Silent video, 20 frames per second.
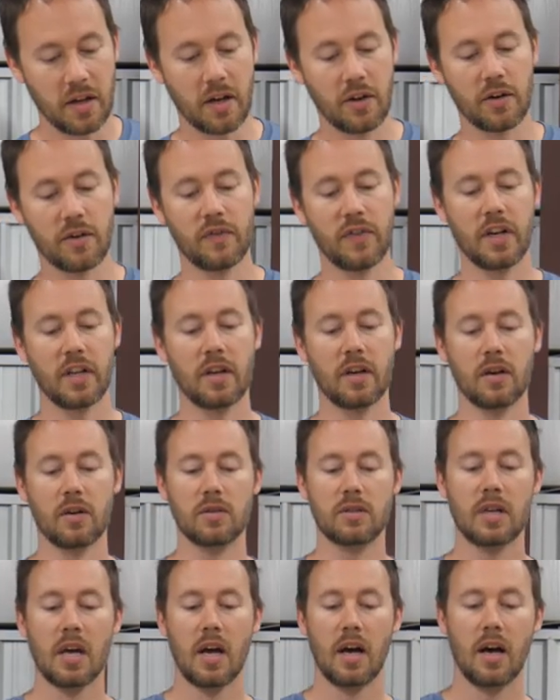of the other
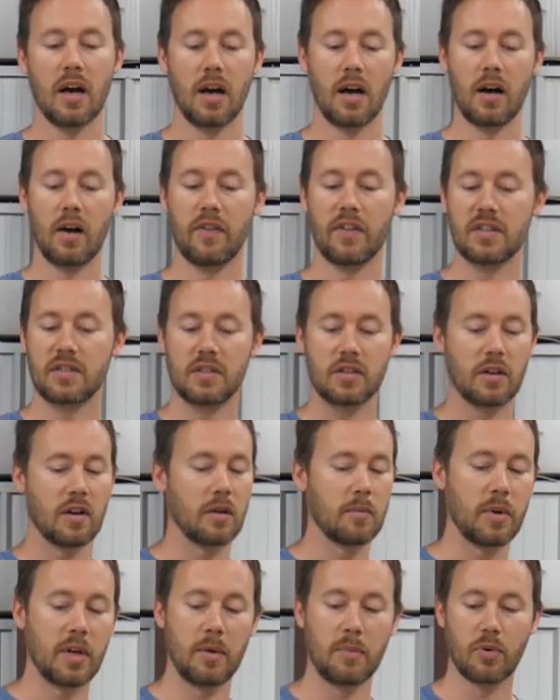videos, uh, this is
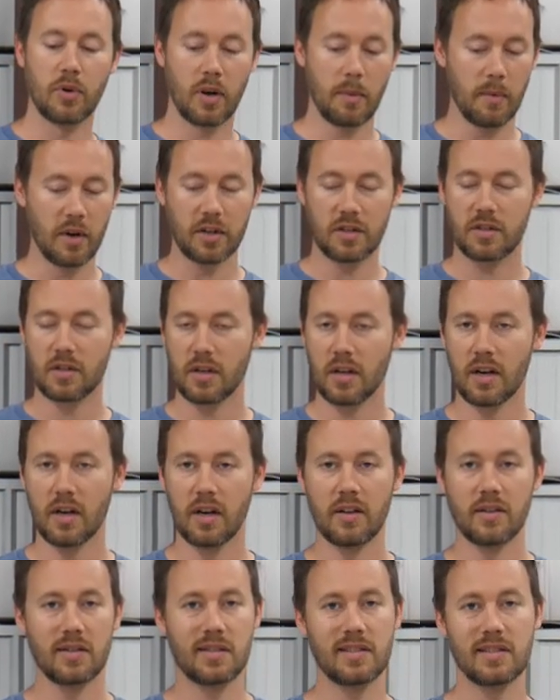going to be pretty much
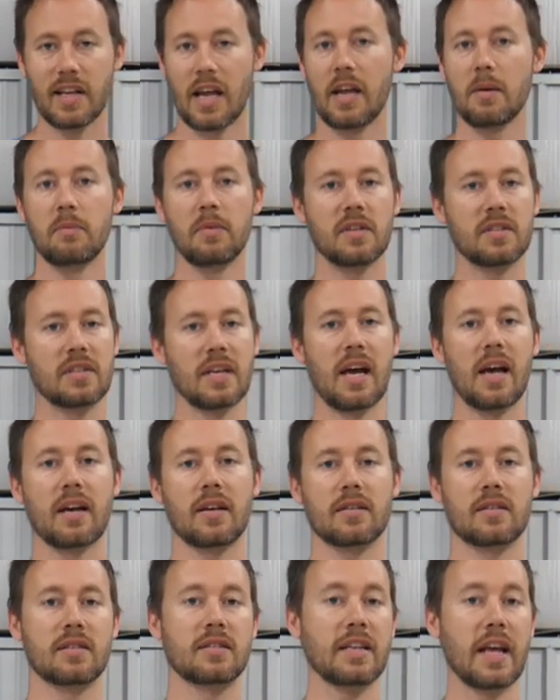uh, the same
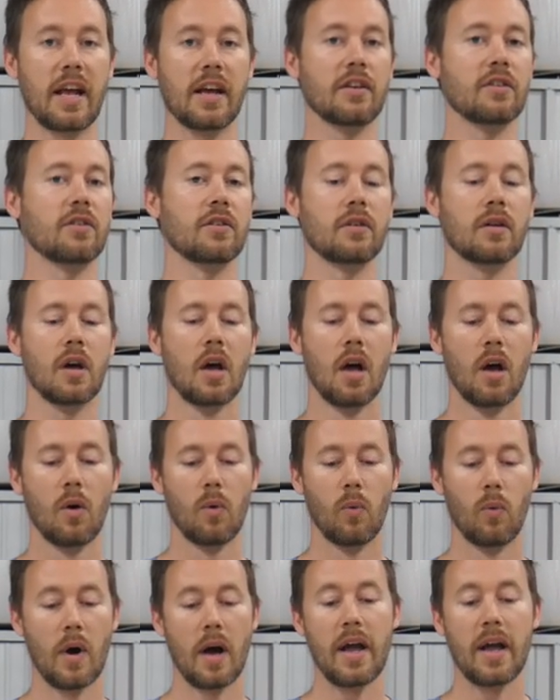exact standard
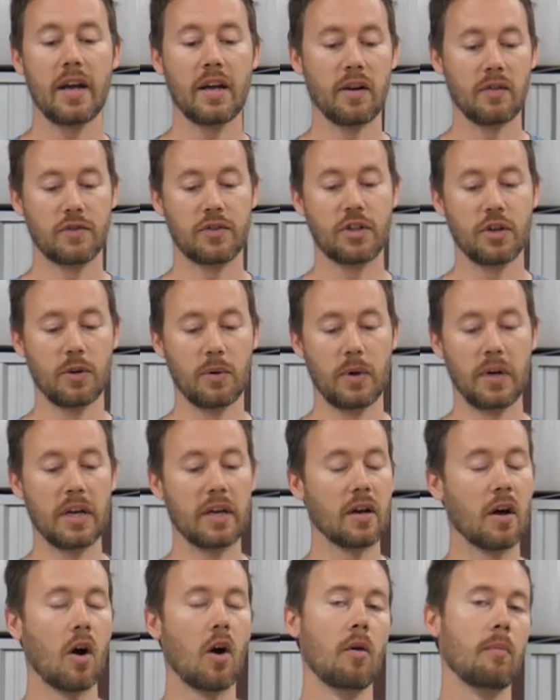way of
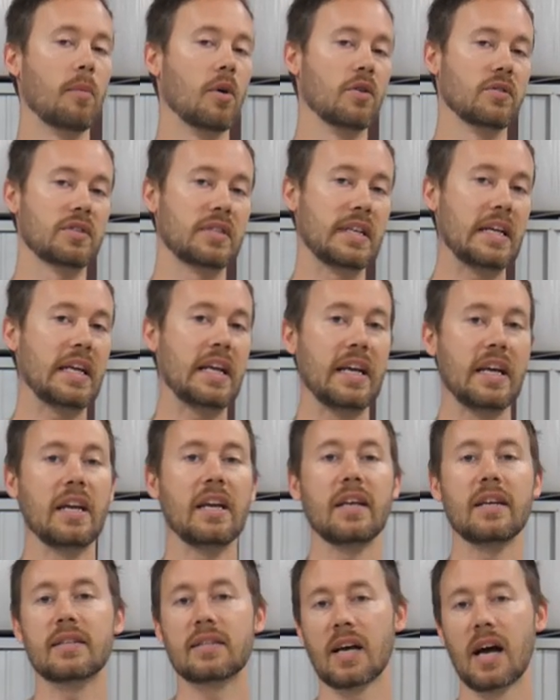doing almost
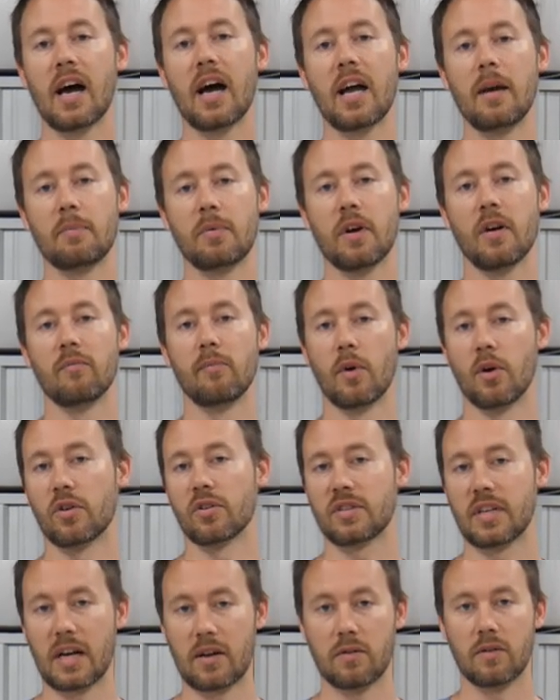any type of
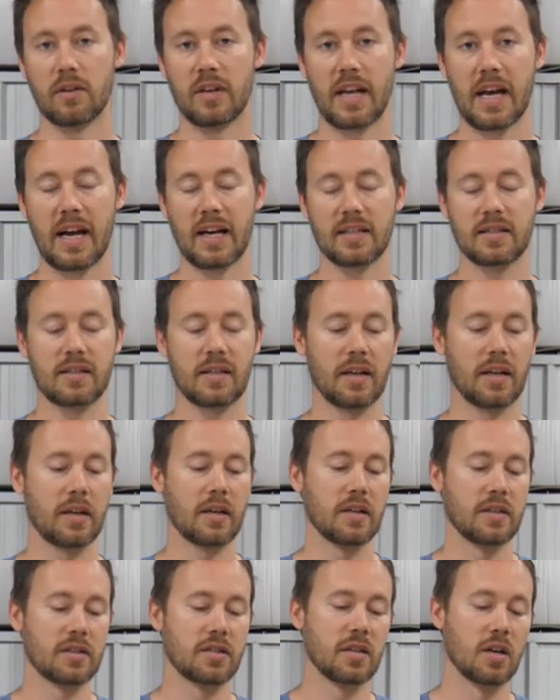motorcycle gas tank.
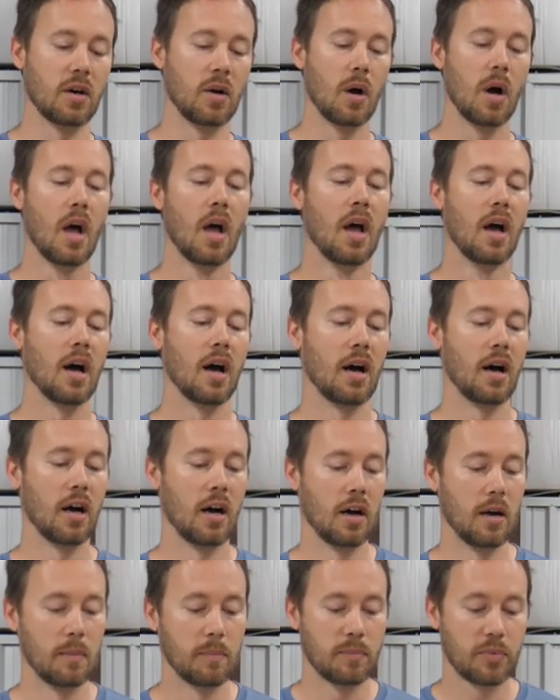And so
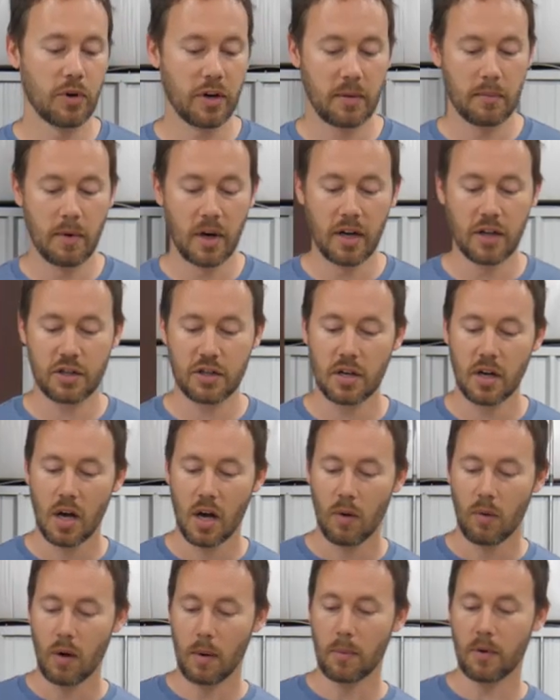um, pretty much
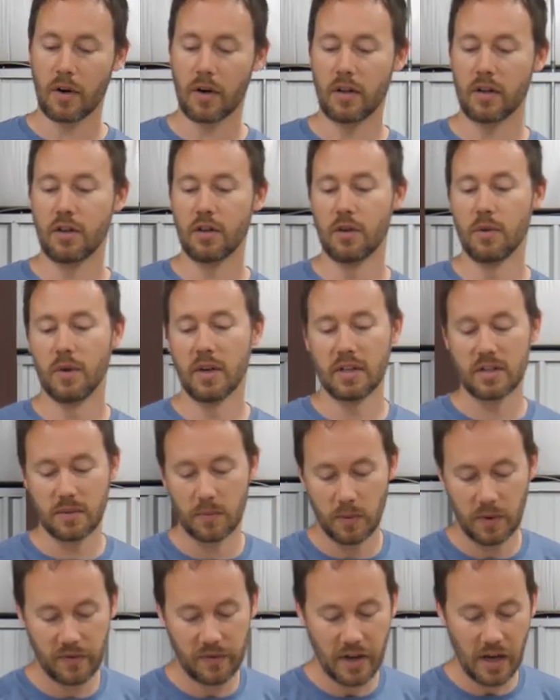what we're going to do is
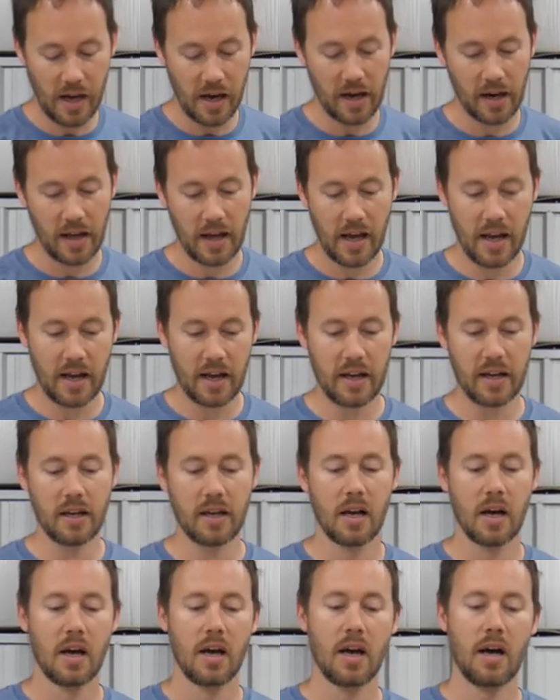we've got a
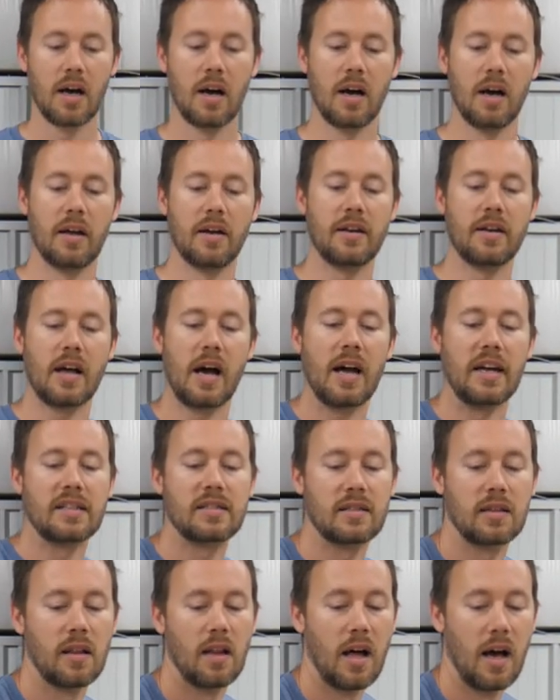uh,
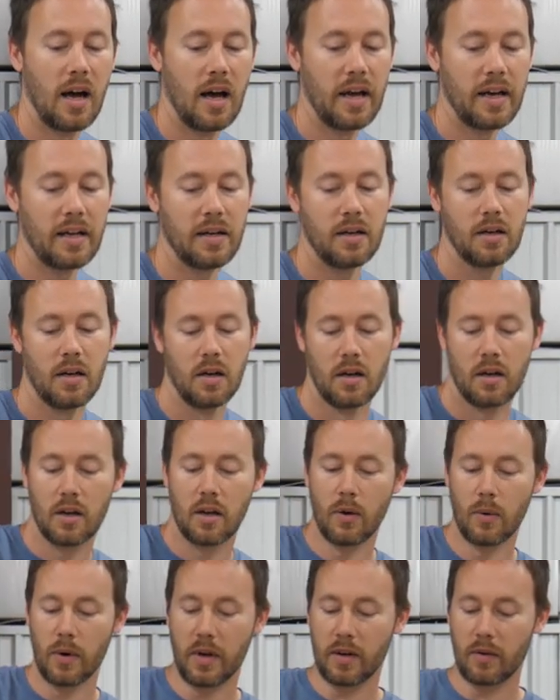nice line
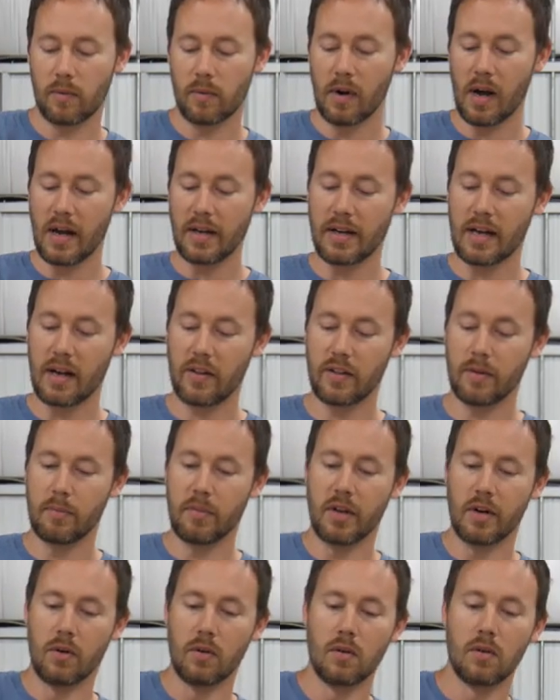going right down the
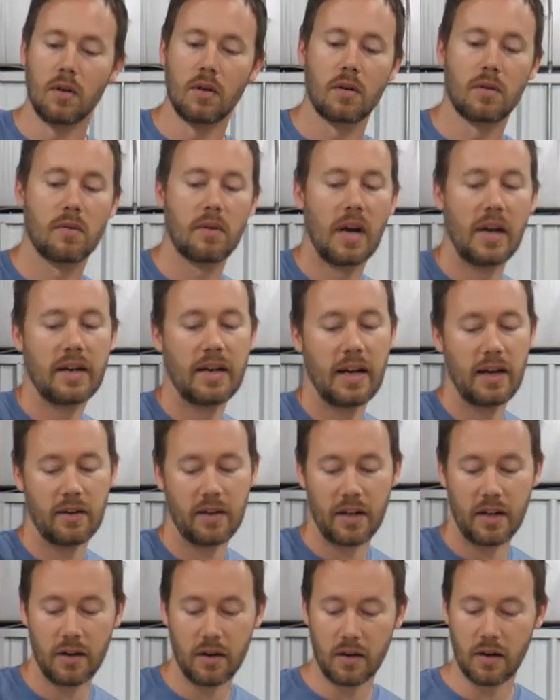middle, right down
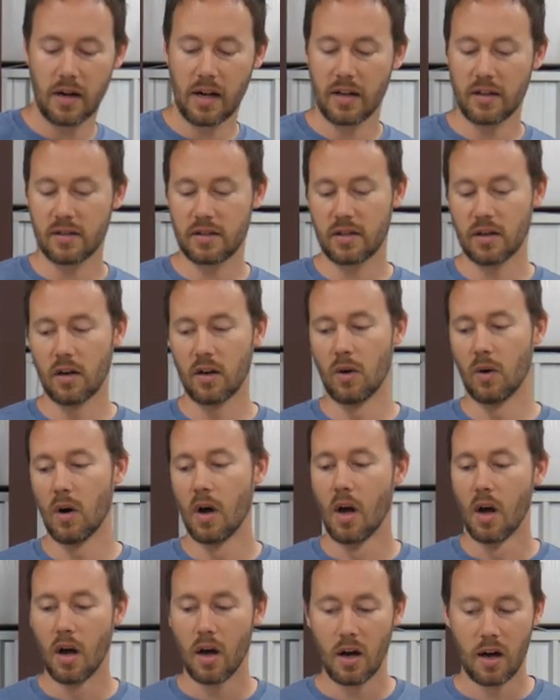here. And so
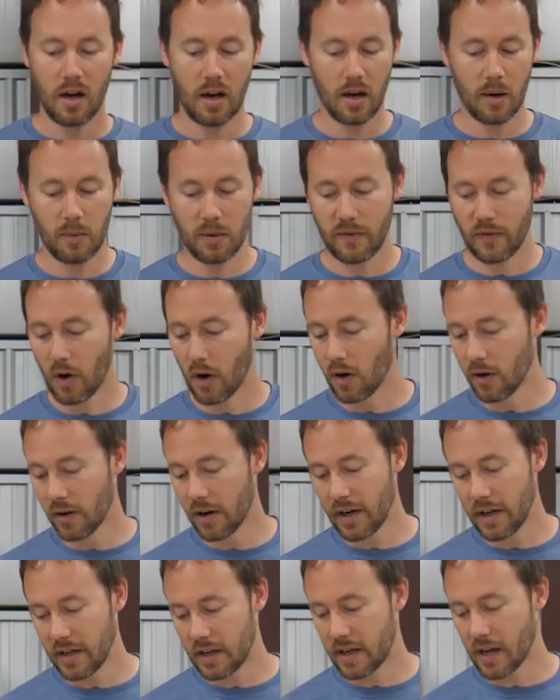uh, we've
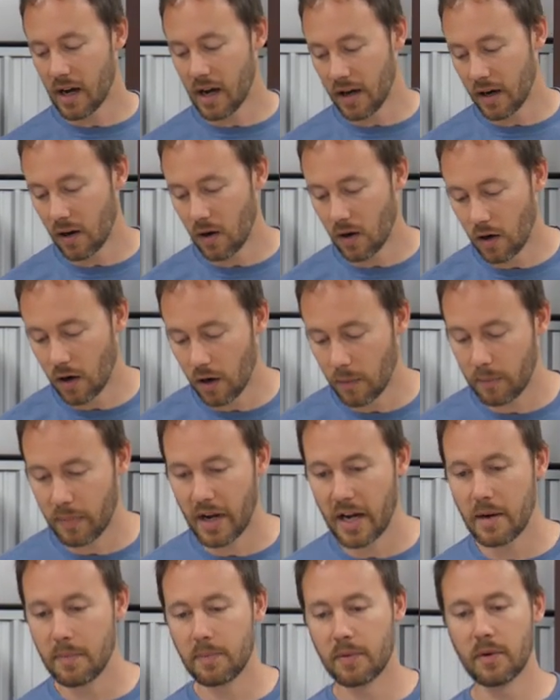already got our
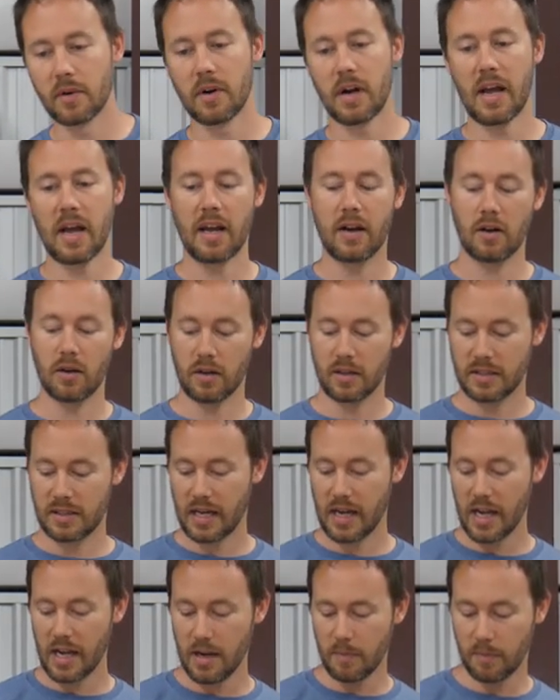paper and our
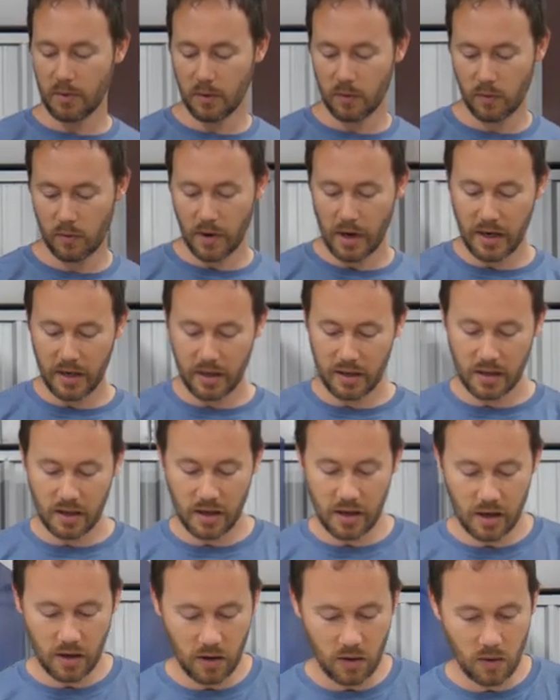tape ready to
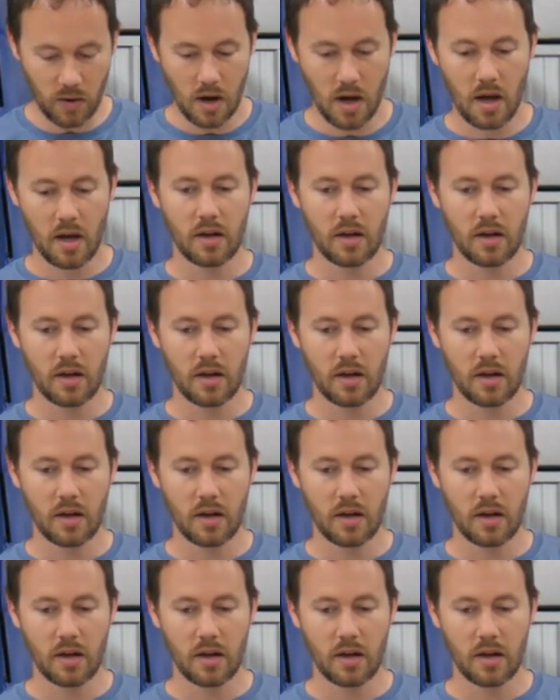go.